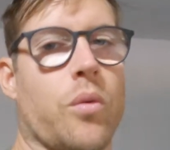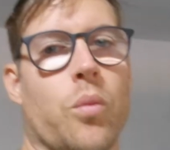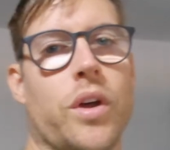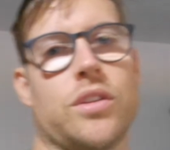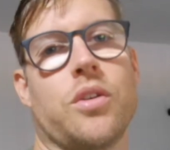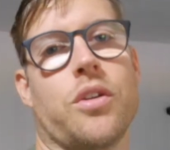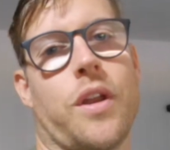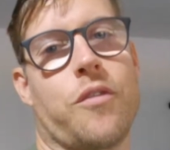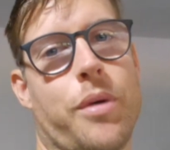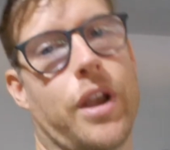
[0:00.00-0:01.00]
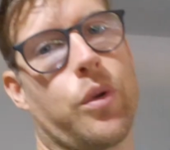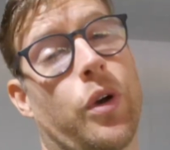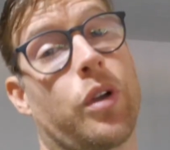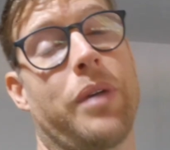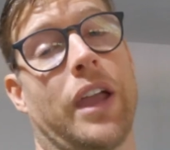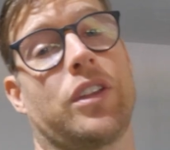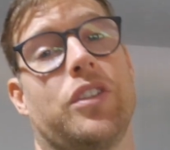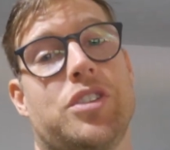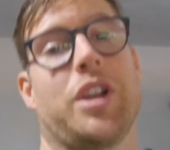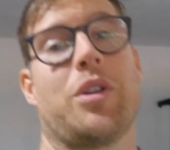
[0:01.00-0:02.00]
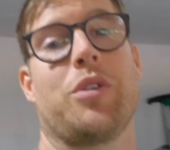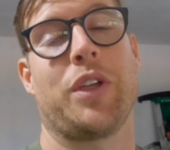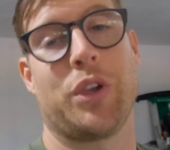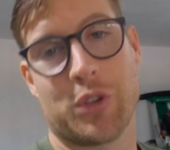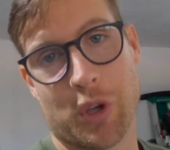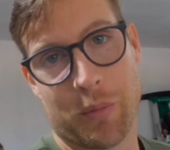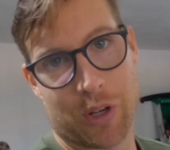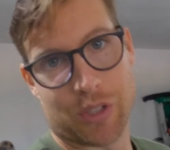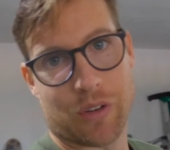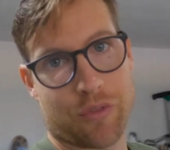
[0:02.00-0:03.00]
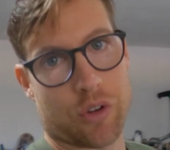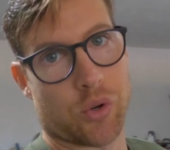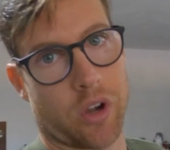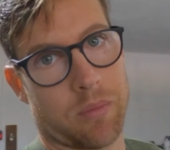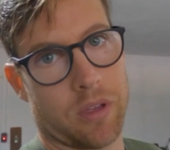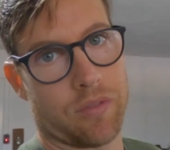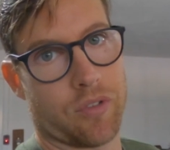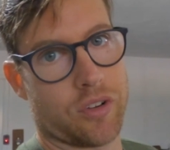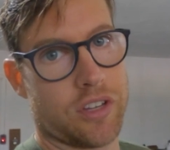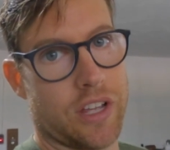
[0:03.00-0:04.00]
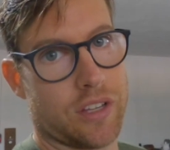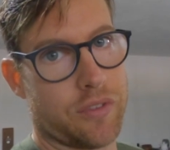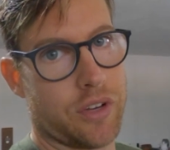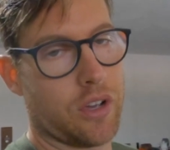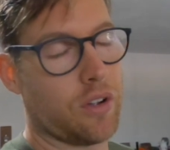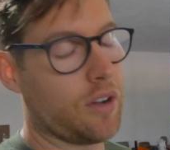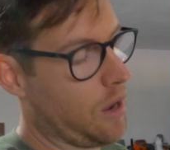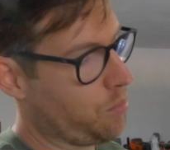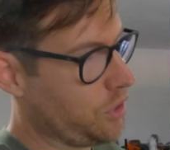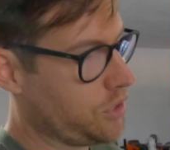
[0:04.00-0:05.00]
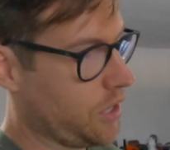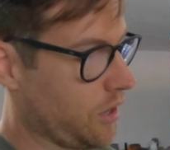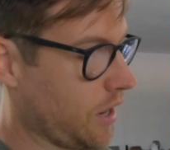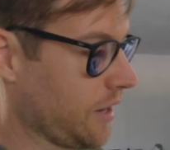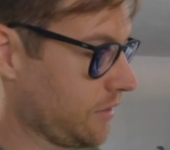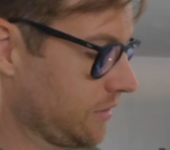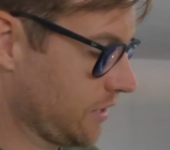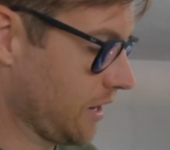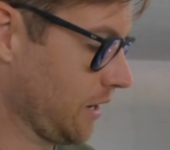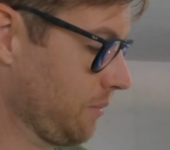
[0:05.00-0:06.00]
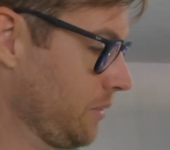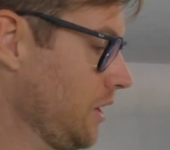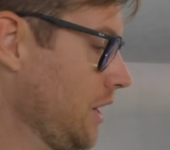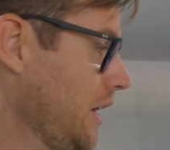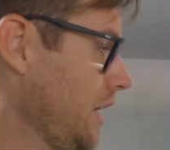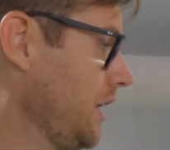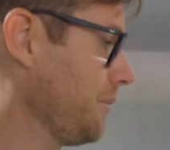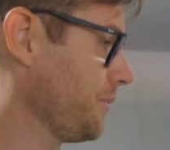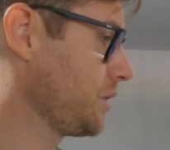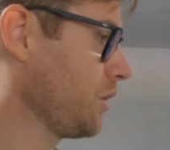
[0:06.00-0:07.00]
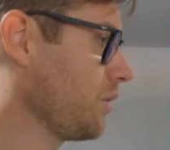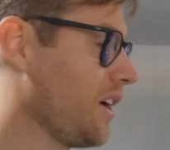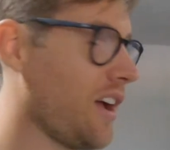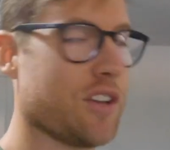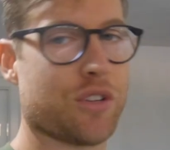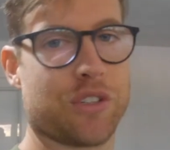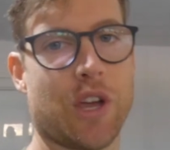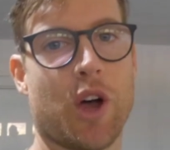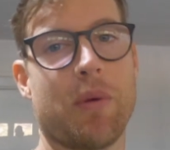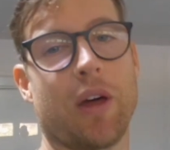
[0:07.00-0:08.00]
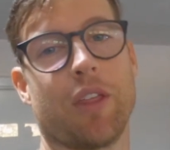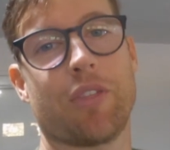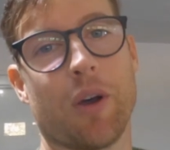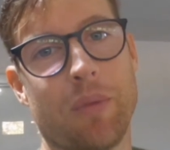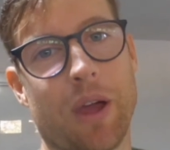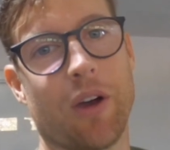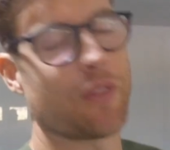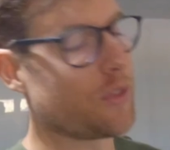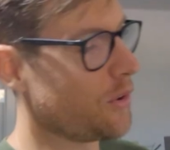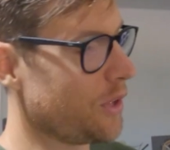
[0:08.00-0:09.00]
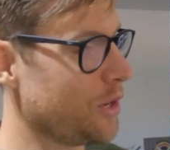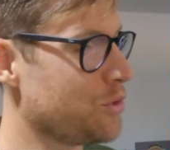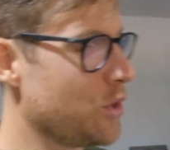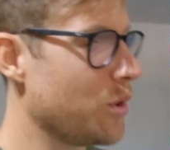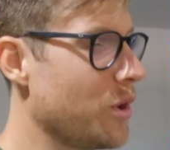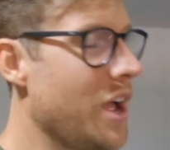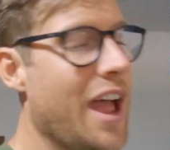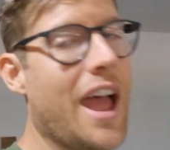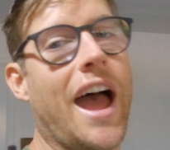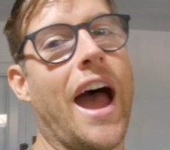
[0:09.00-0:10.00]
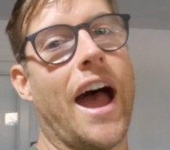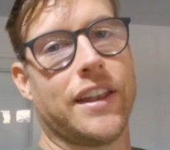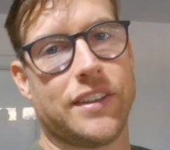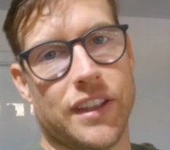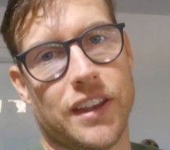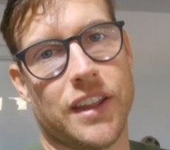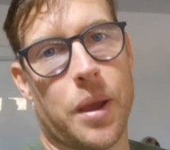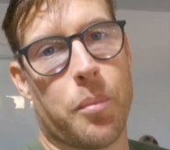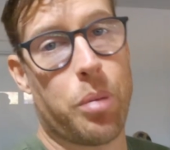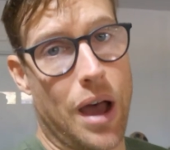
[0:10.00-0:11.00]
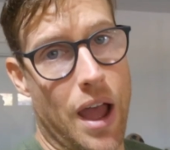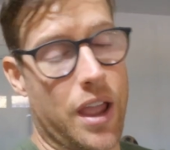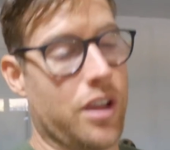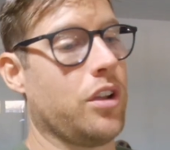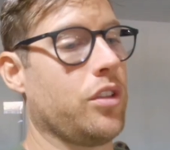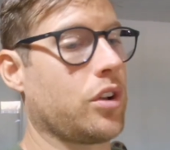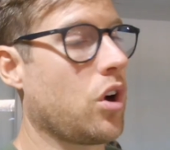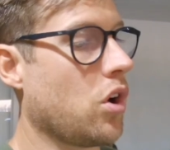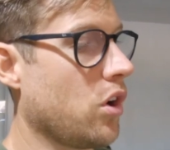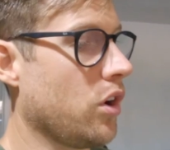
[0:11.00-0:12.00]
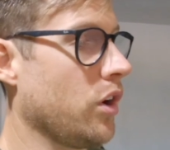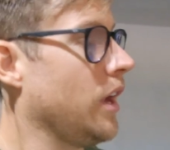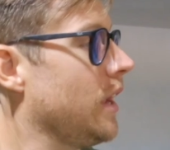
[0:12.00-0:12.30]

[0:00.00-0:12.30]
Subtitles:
What's going on, everybody? Welcome back to the channel. Thank you so much for joining me for today's video. I appreciate your guys' time. So as you can tell by the thumbnail and the little intro, I did buy another car,